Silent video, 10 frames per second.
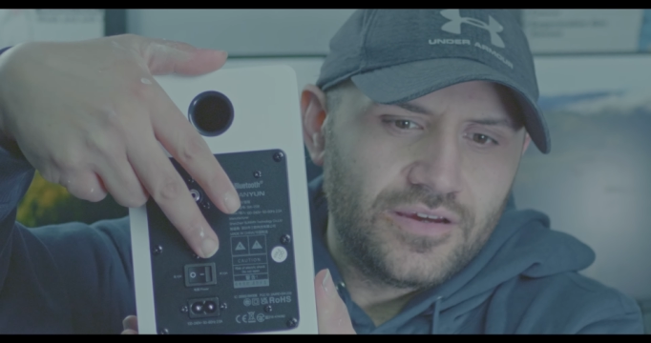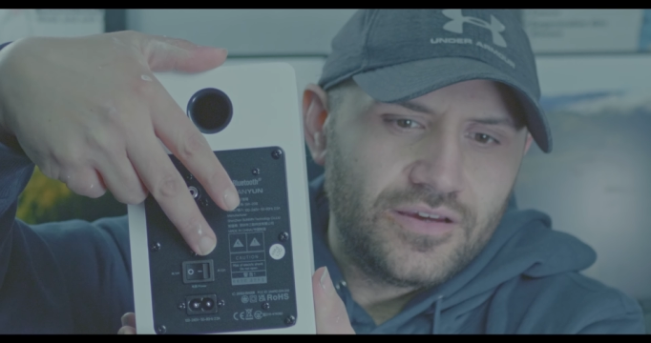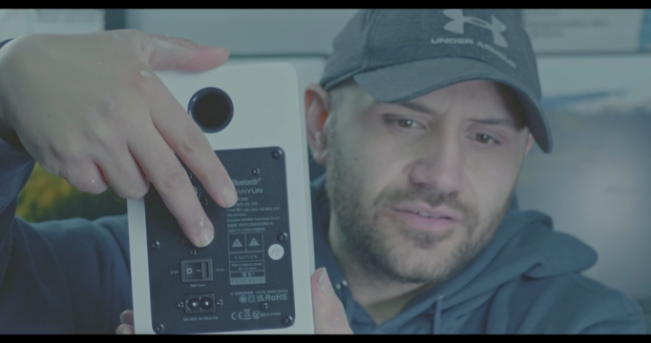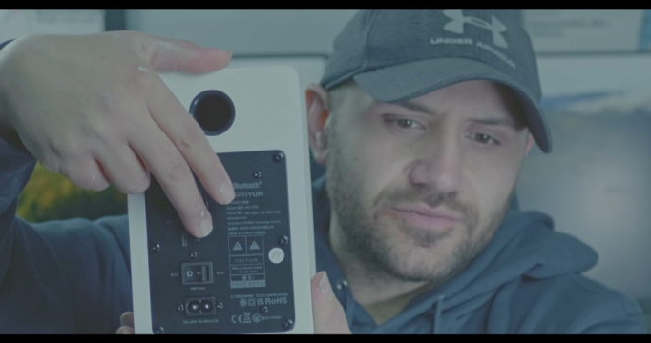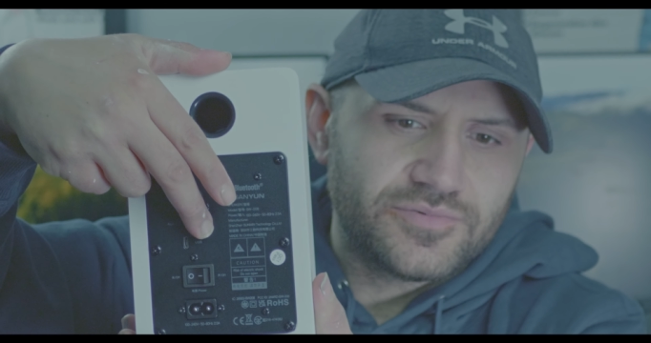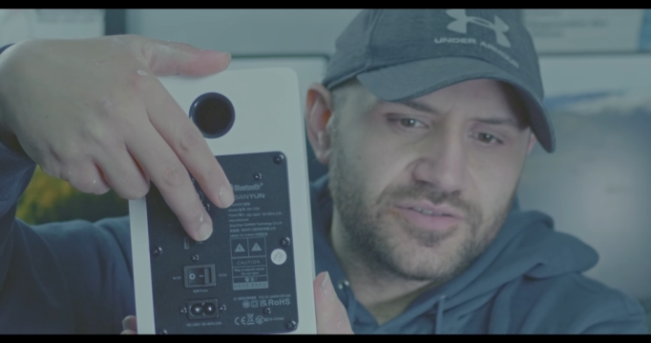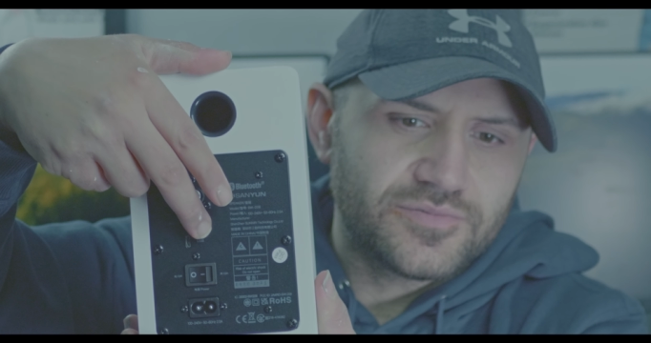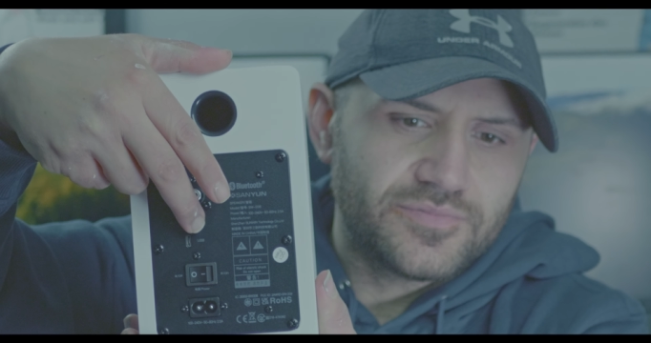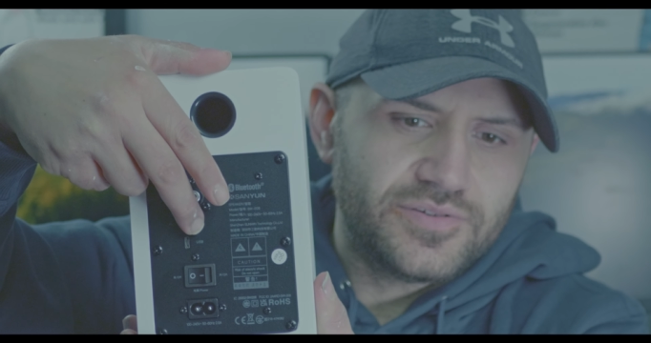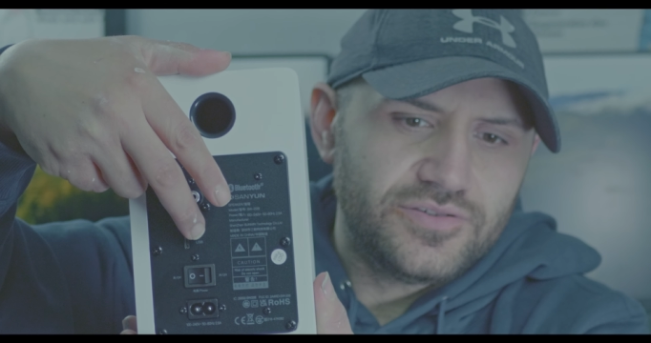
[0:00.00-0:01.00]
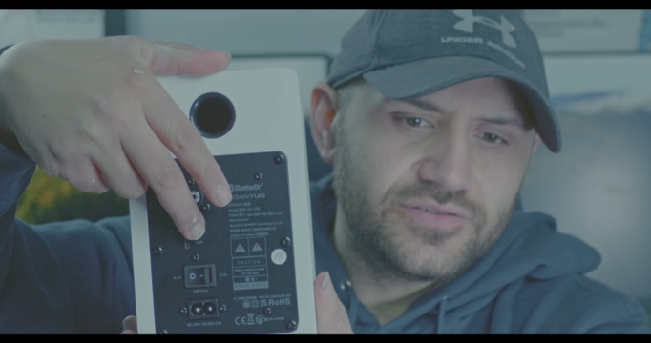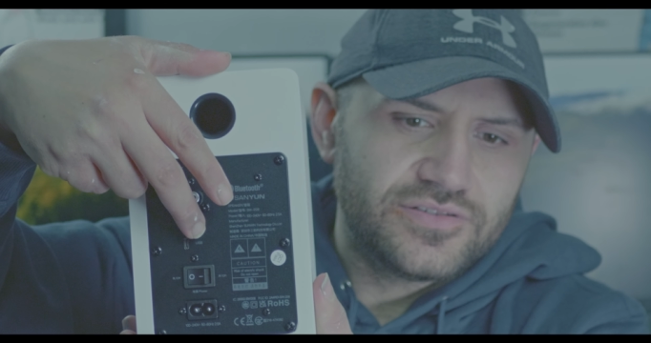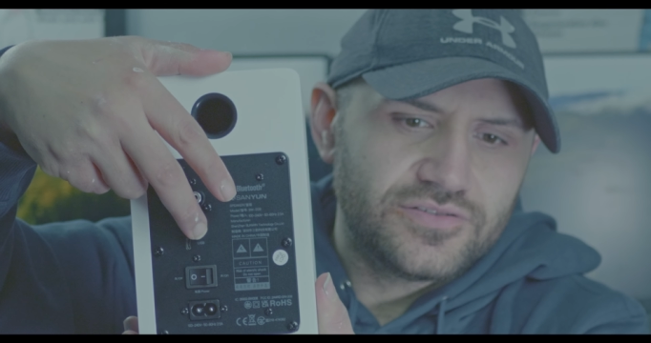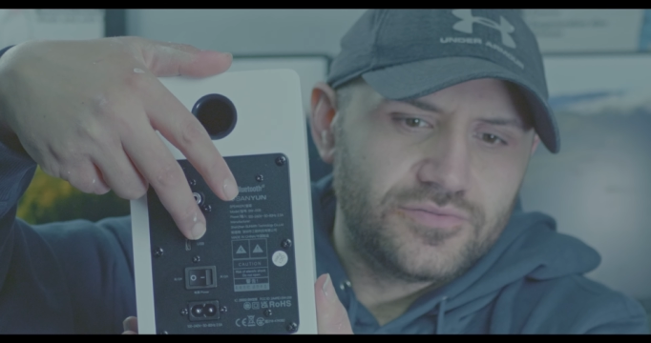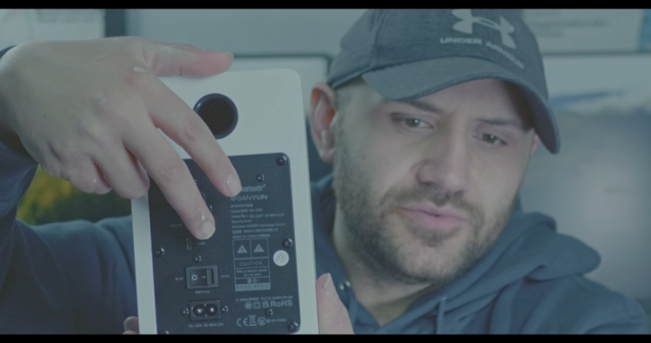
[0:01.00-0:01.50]
So we're just gonna be using
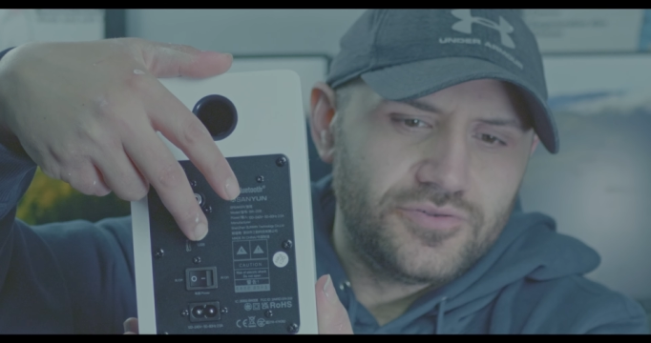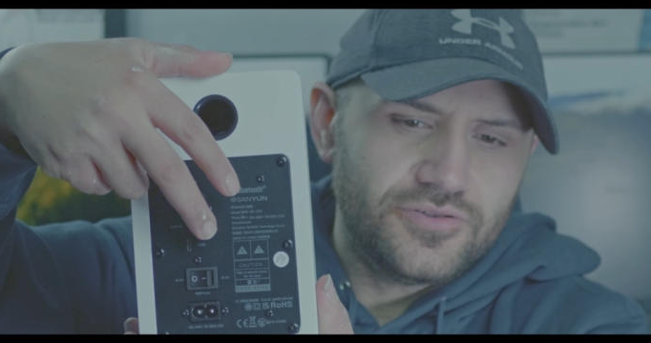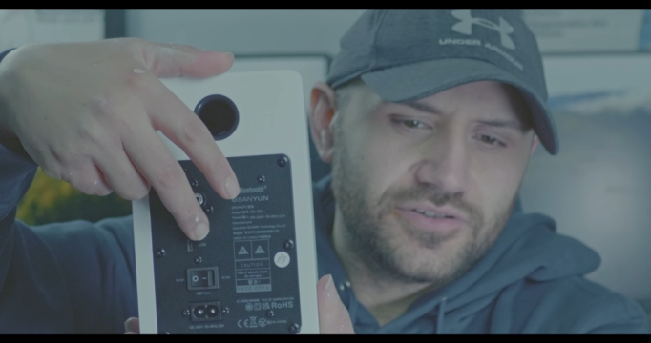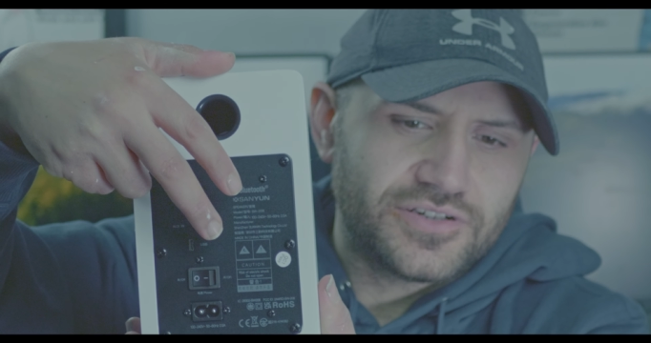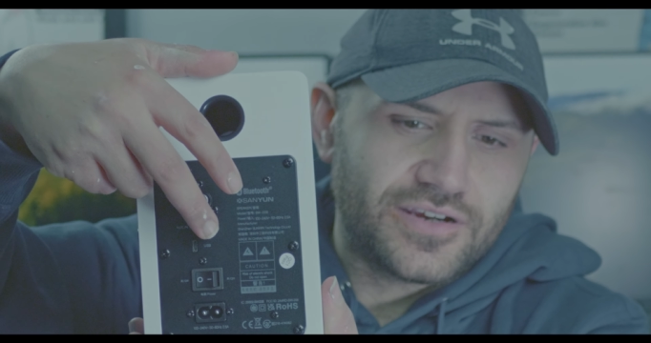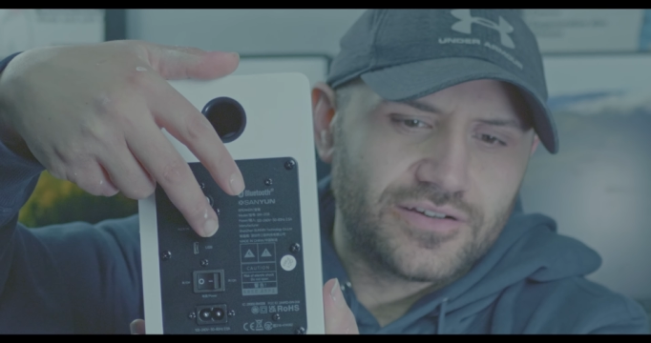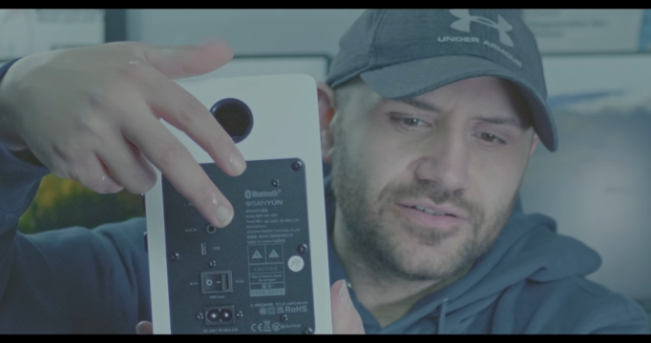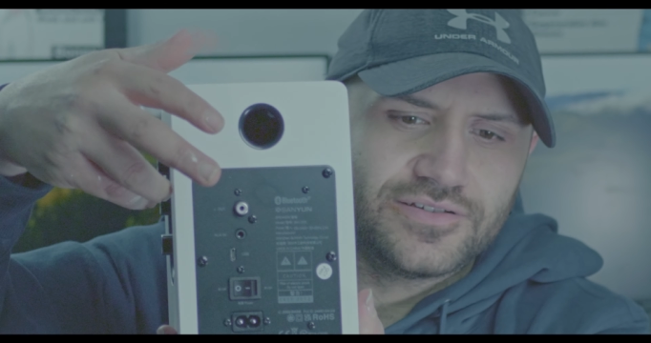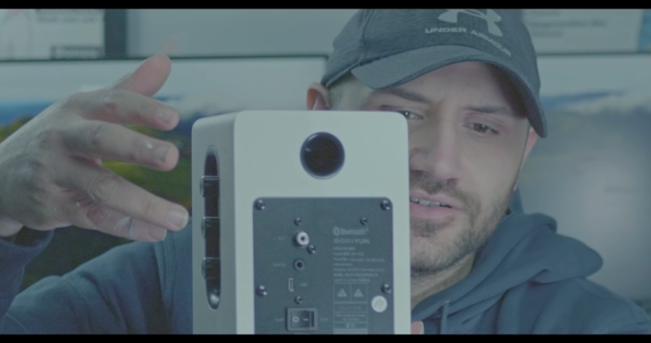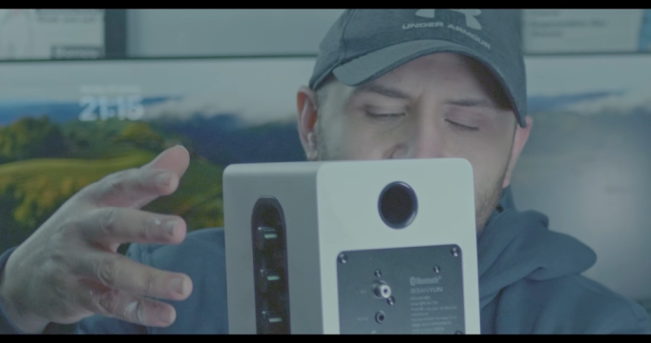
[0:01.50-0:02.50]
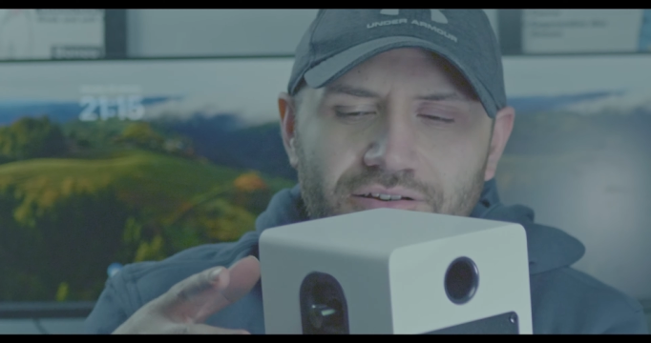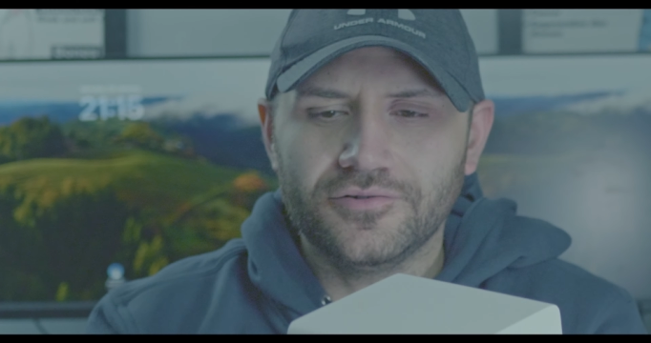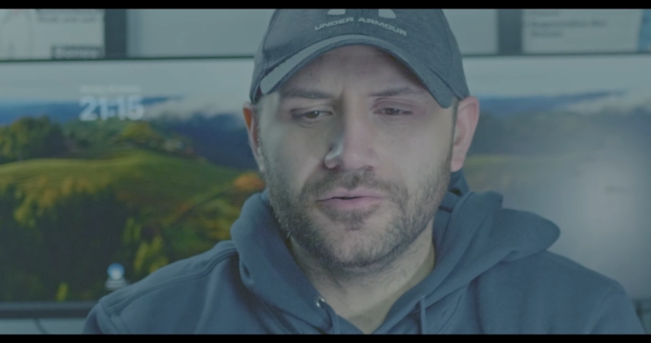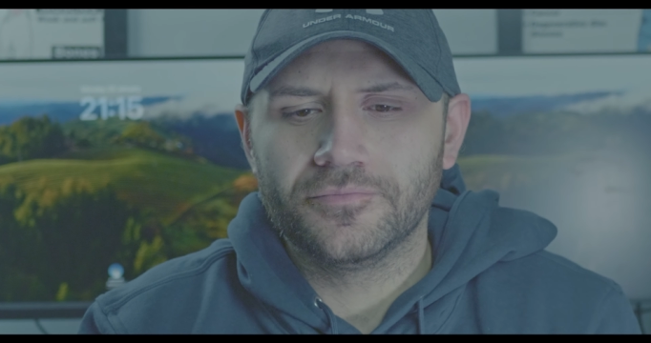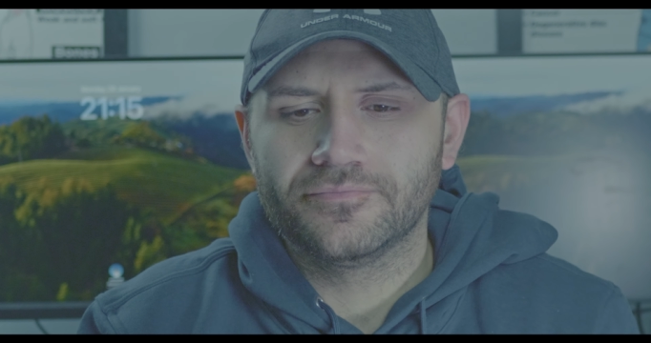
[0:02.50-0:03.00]
this normal audio jack. That's kind of
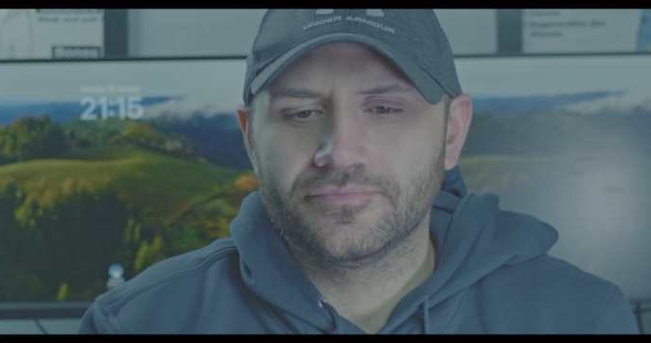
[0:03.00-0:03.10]
cool.